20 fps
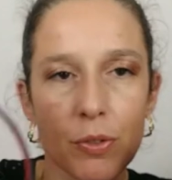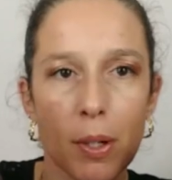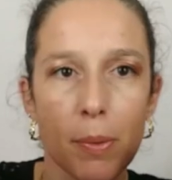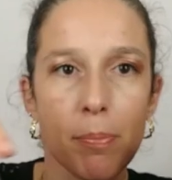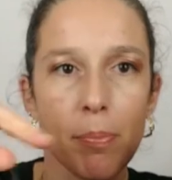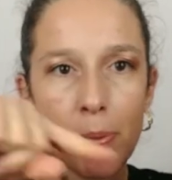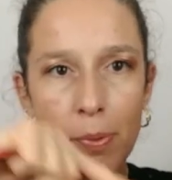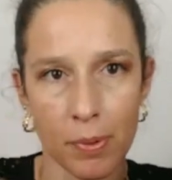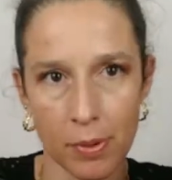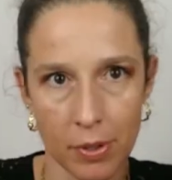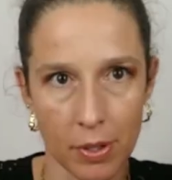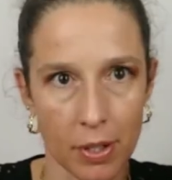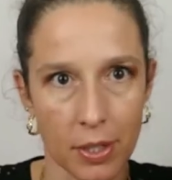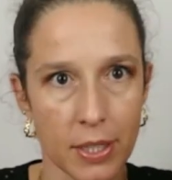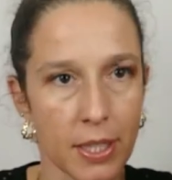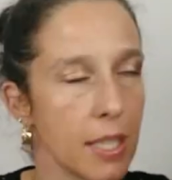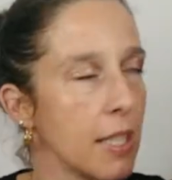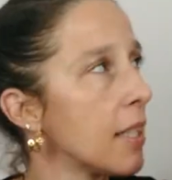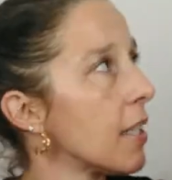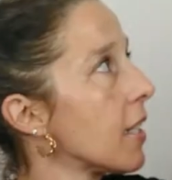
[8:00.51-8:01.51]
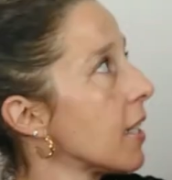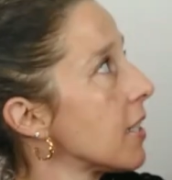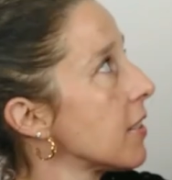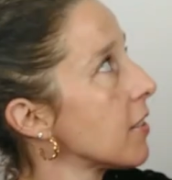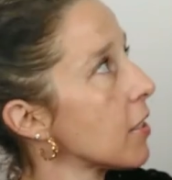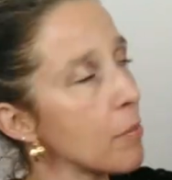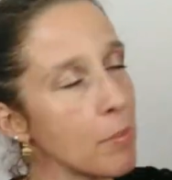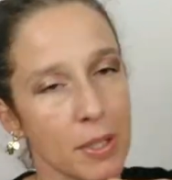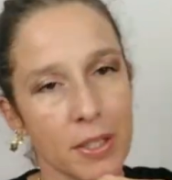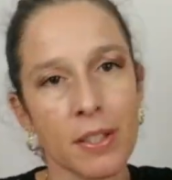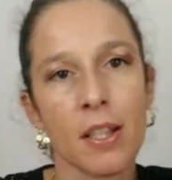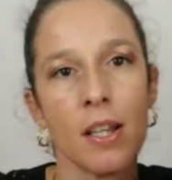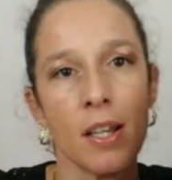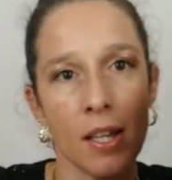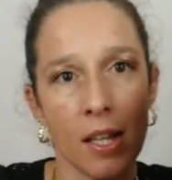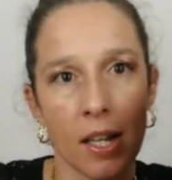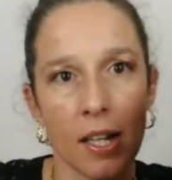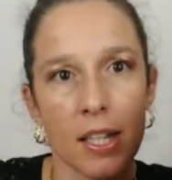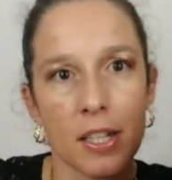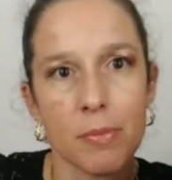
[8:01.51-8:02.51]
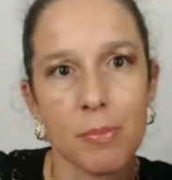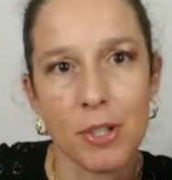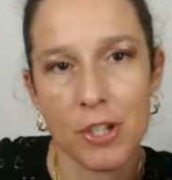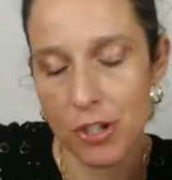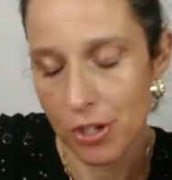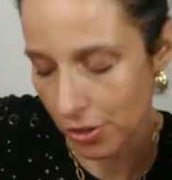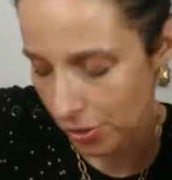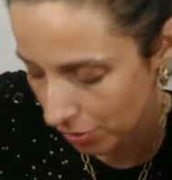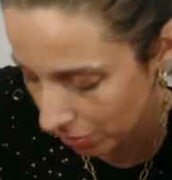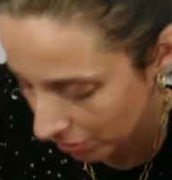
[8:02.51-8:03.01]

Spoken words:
top again later, but let me show